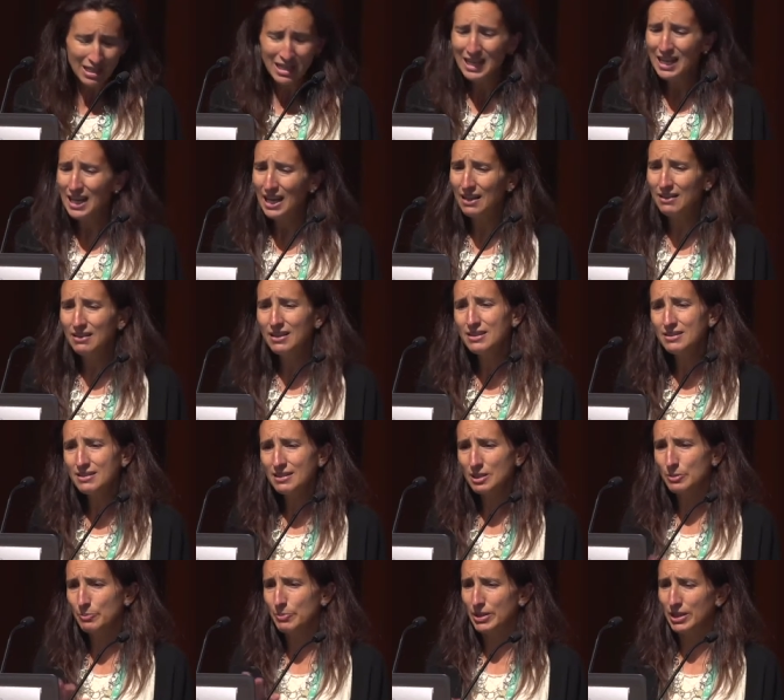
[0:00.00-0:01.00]
And
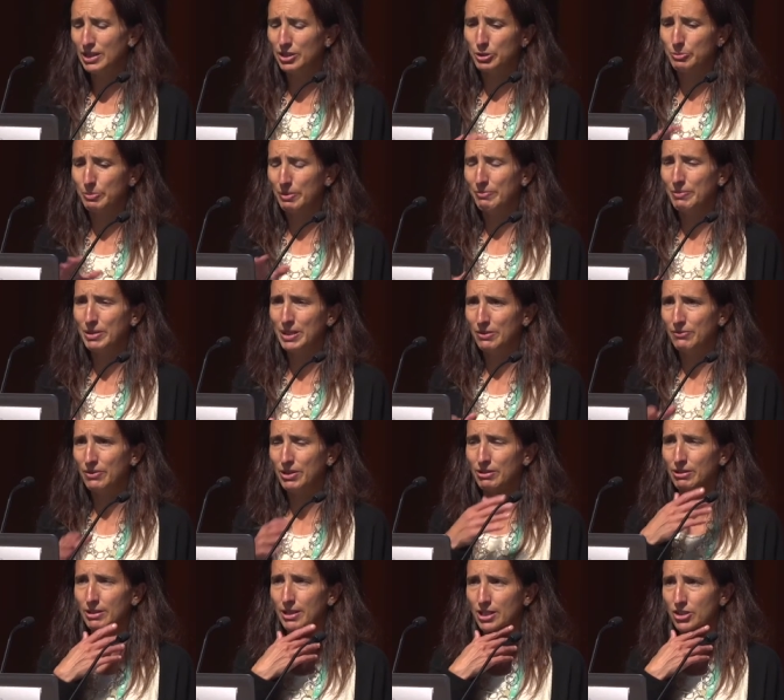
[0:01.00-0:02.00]
there's been many
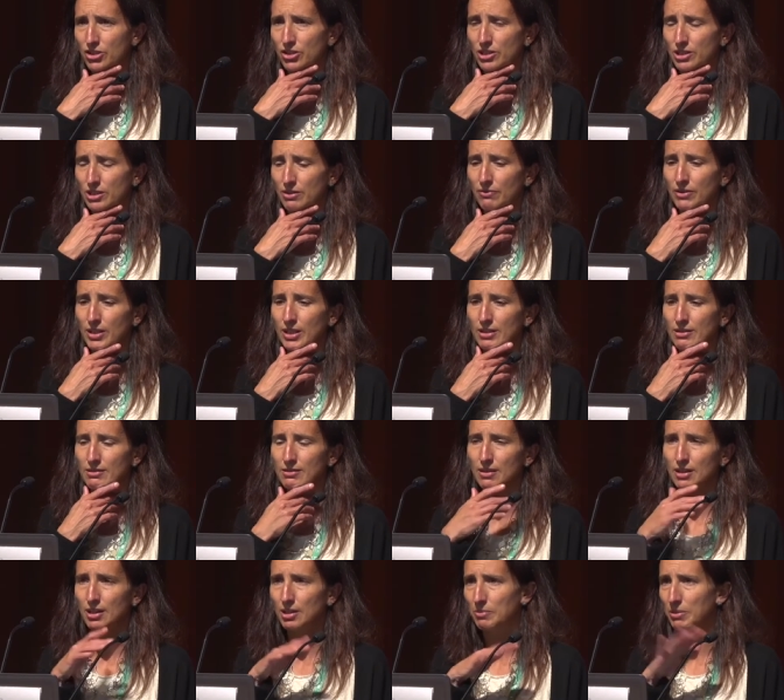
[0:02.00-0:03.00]
variations of this
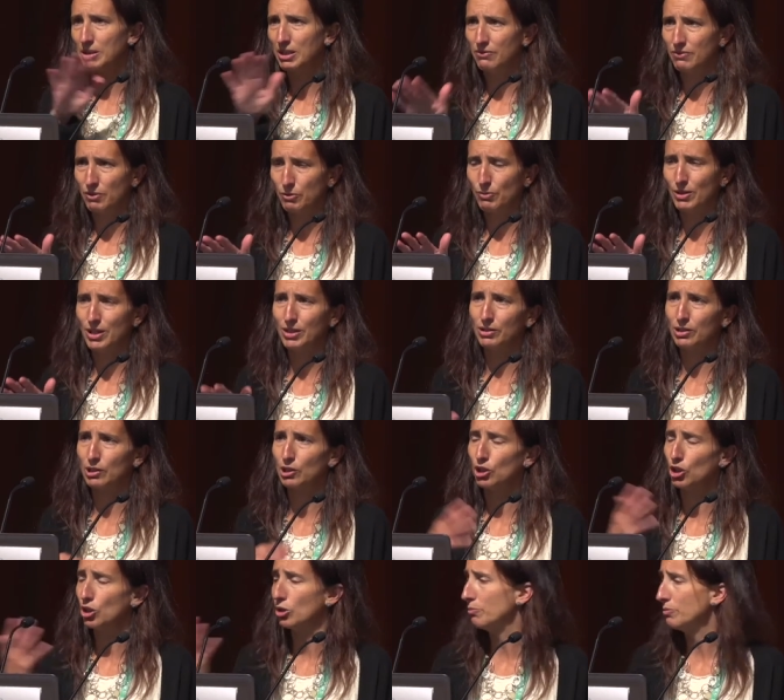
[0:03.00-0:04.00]
kind of around the
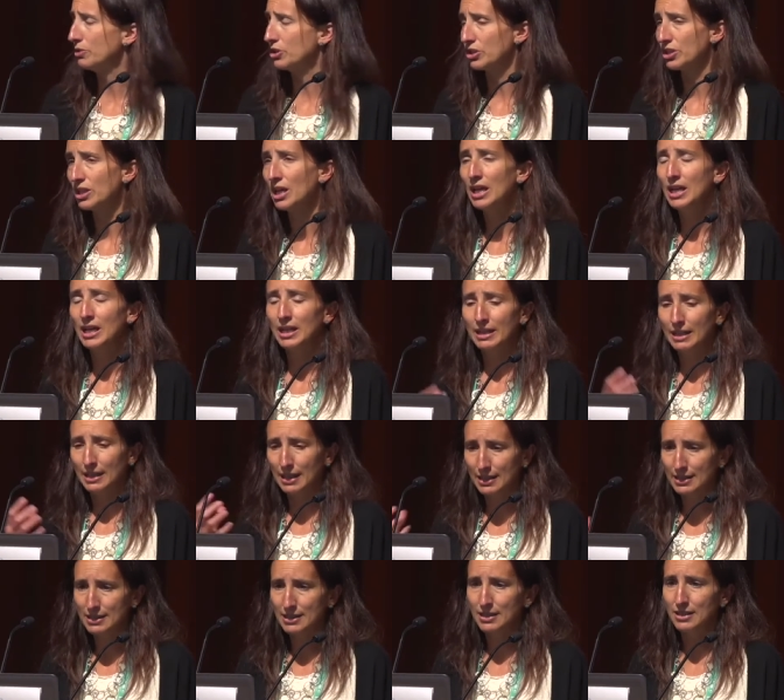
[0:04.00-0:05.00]
globe. Just the
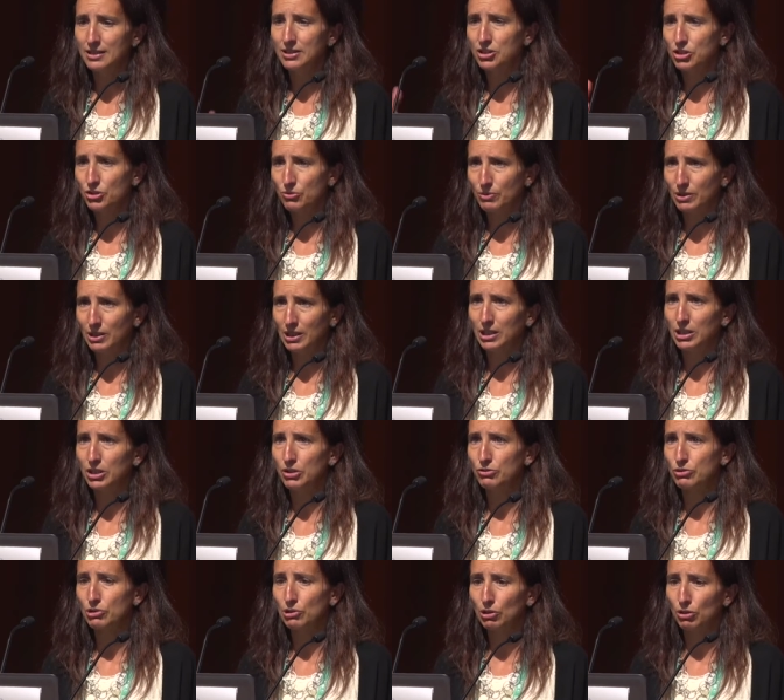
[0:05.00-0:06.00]
idea is to really
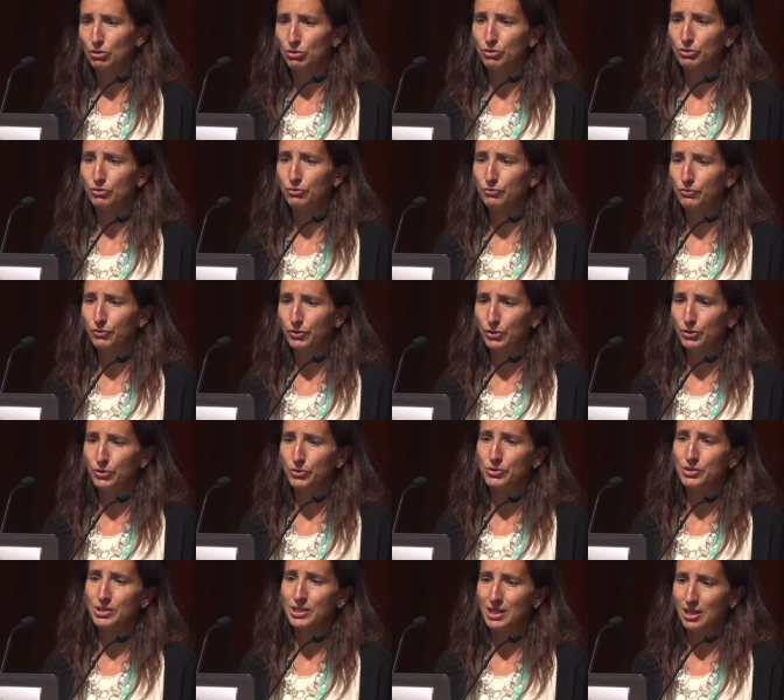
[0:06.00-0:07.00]
use local
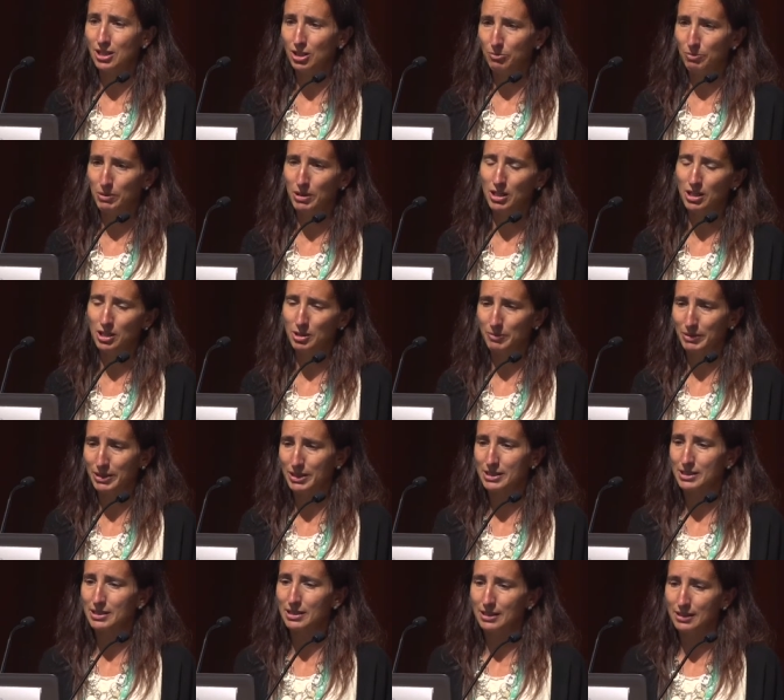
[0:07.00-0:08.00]
foods to help
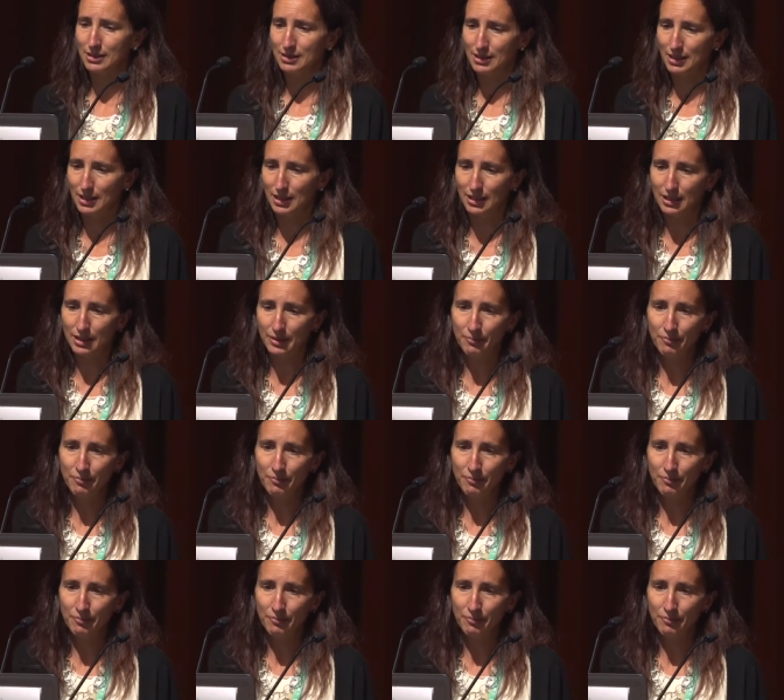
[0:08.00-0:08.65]
augment intake.